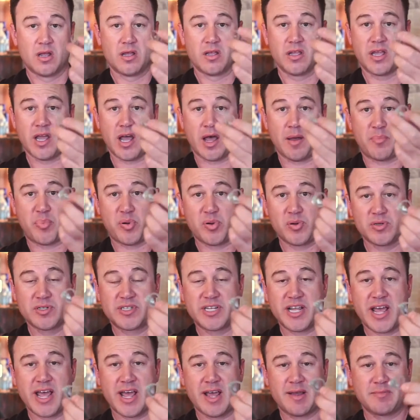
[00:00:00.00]
You got pull
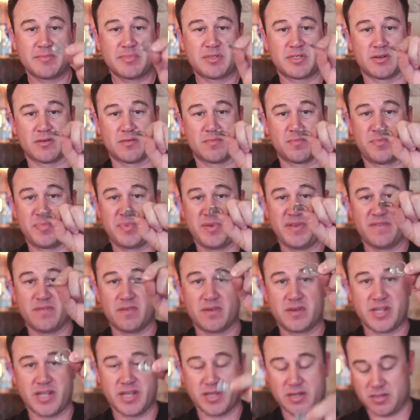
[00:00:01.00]
tabs or
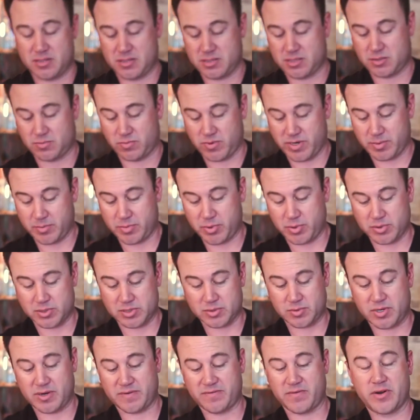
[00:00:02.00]
beaver tails, ring
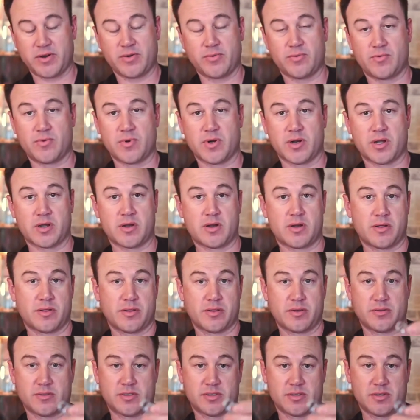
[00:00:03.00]
pulls, whatever you want to call
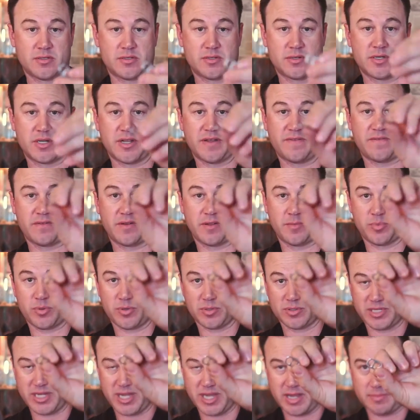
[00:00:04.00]
those. Those are definitely
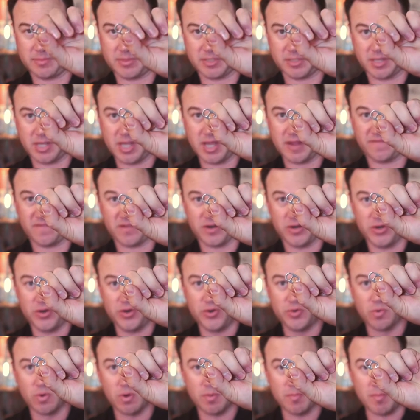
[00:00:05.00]
pull tabs. Kind of a
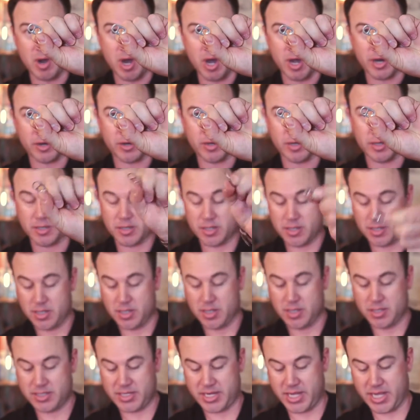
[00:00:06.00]
newer modern
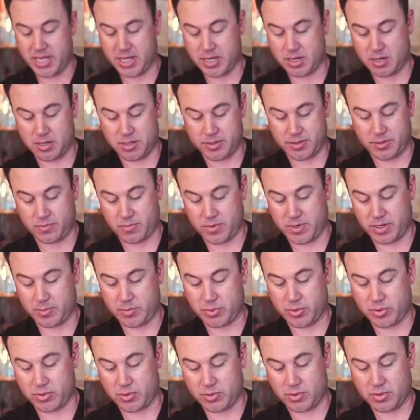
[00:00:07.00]
take on the ring
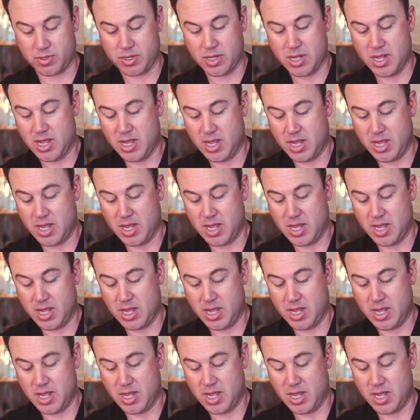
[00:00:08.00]
pull.